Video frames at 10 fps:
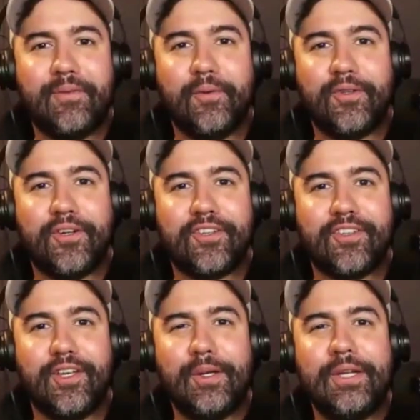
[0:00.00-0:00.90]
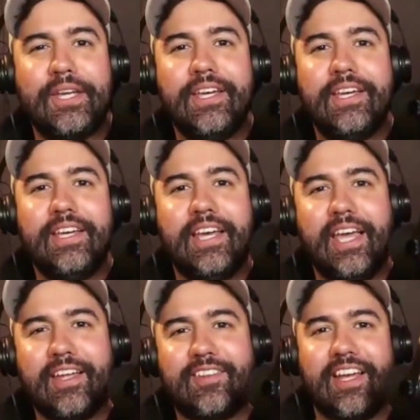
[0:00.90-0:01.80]
We'll talk soon.
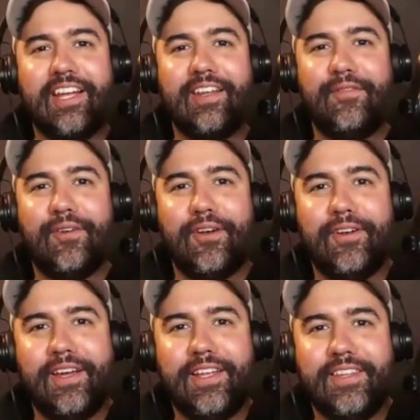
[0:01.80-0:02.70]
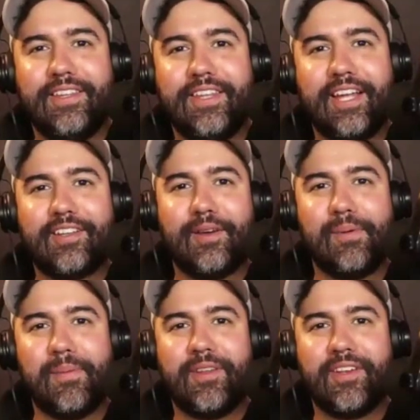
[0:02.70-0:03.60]
Excited for the next couple
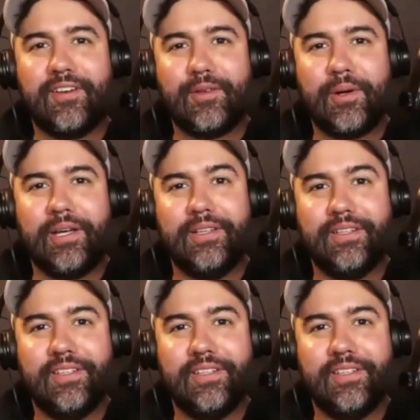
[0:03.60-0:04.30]
months there as well.